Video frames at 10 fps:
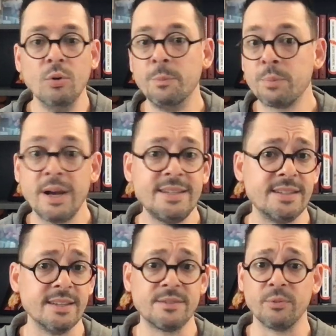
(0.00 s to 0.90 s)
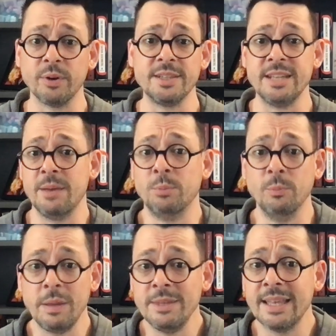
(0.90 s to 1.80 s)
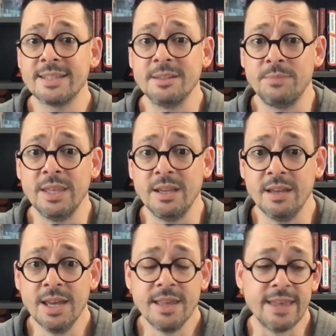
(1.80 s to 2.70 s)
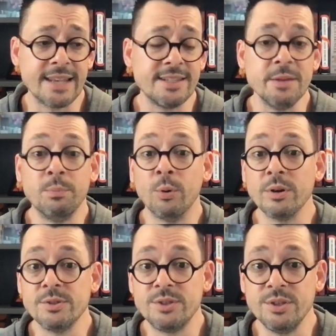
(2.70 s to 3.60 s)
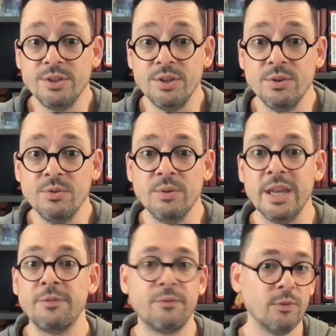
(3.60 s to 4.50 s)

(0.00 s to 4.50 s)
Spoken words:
prices, for example. Maybe that's something that's important to you if,